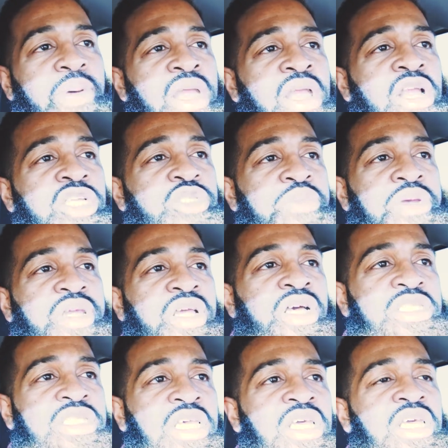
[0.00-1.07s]
parents
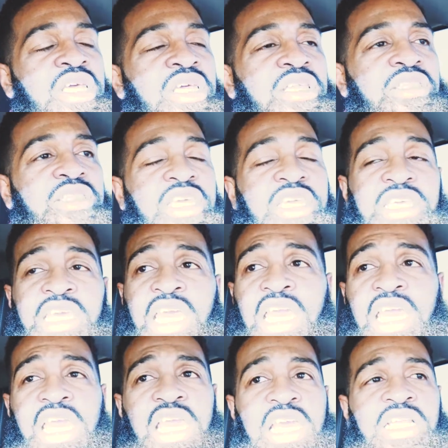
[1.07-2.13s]
because the
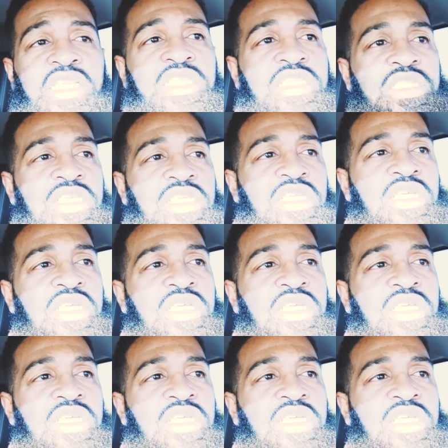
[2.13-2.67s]
kids,